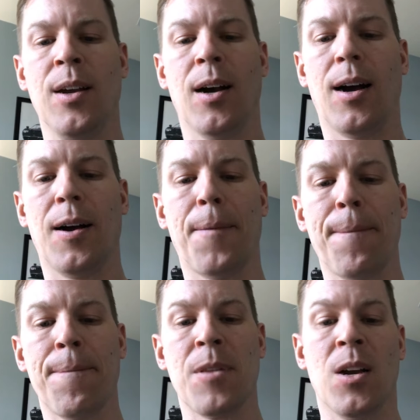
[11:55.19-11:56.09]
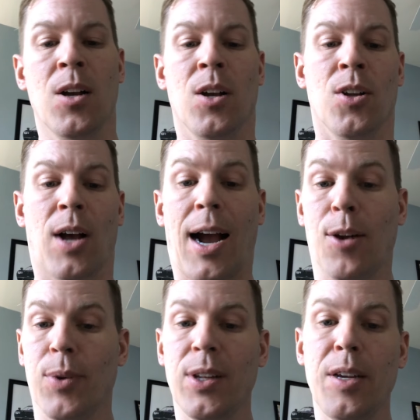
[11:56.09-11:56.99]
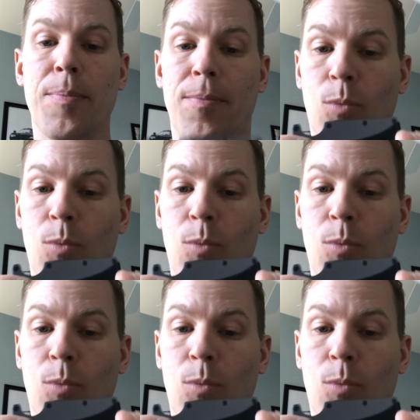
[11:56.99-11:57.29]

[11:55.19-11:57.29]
I really